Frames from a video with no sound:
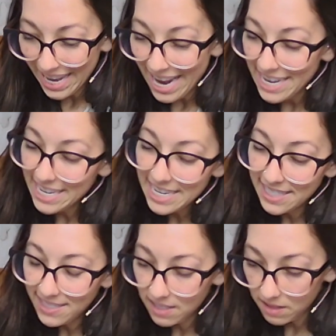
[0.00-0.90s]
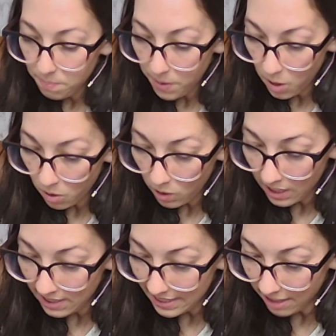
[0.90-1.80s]
In an instant the poor
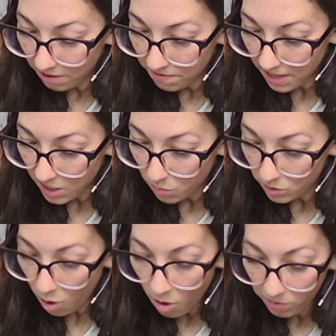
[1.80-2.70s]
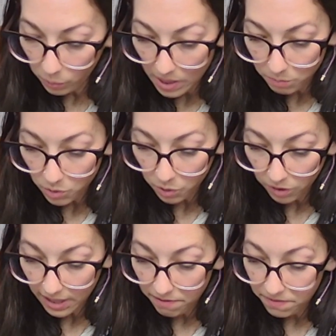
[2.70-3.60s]
dear fellow was overwhelmed with
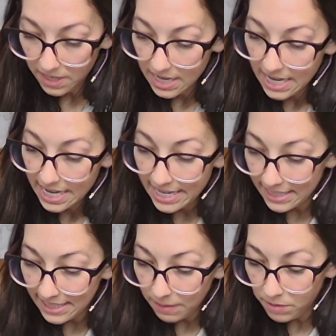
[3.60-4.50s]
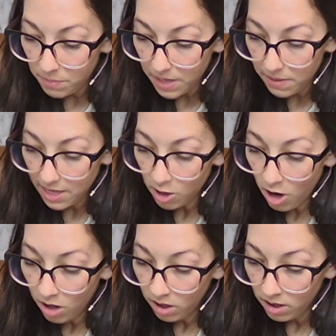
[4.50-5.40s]
grief. It seemed to me that
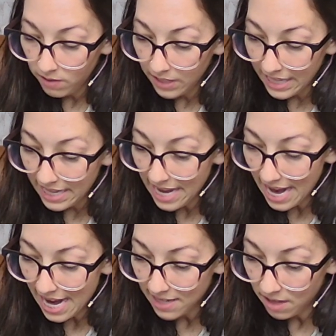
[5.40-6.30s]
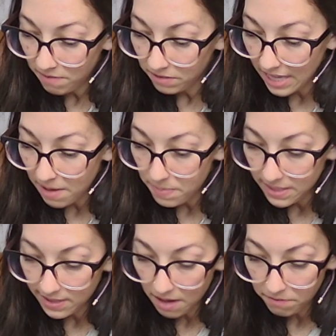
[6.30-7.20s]
all he had of late been
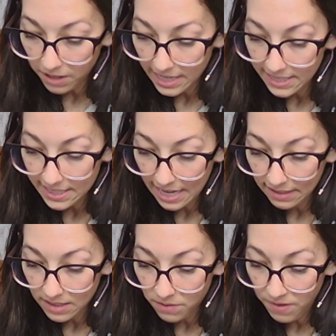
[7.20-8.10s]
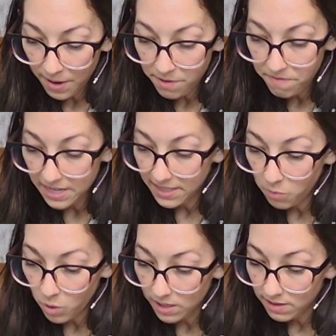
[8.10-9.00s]
suffering in silence found a vent at
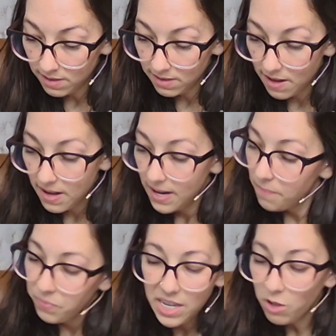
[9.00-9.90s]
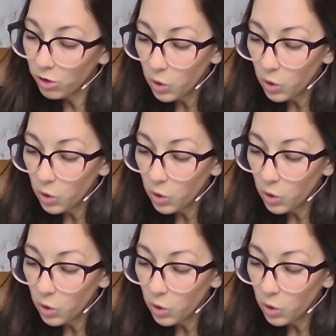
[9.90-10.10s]
once. He grew